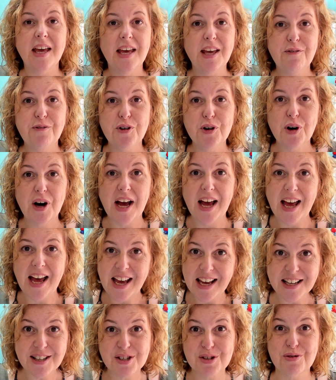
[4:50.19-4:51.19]
If you're
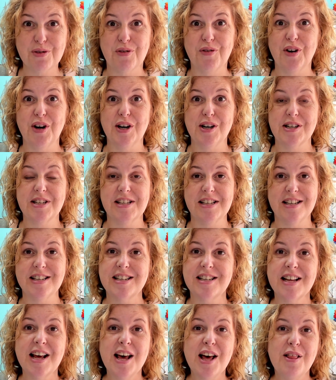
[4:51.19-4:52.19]

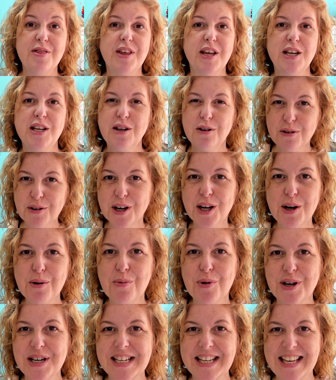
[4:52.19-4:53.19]
extroverted, then you're going to
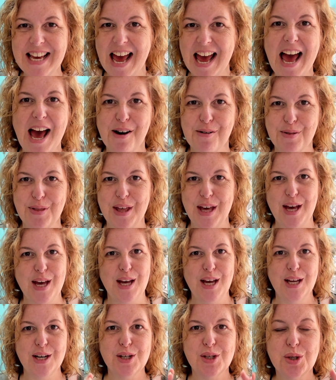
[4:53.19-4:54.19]
want to get out
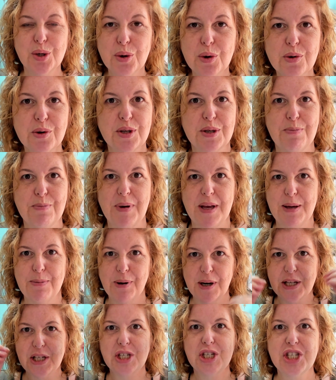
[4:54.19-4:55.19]
there and talk to
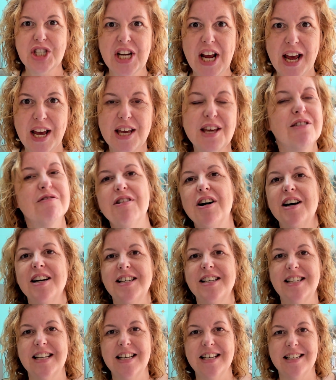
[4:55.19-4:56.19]
people and share your
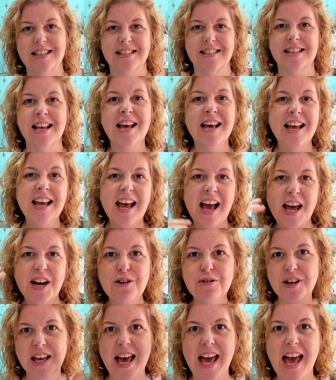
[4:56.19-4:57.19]
ideas. And
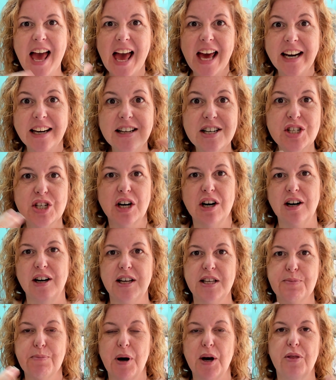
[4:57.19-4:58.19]
you'll get
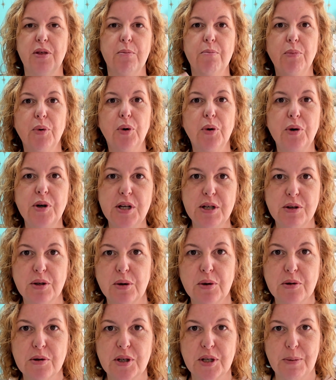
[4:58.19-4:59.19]
energized by the more you
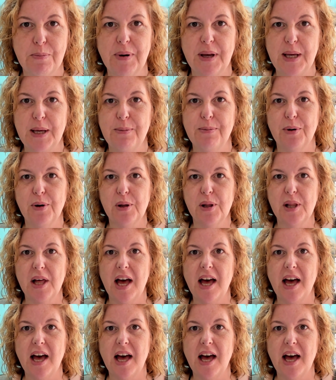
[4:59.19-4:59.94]
talk to people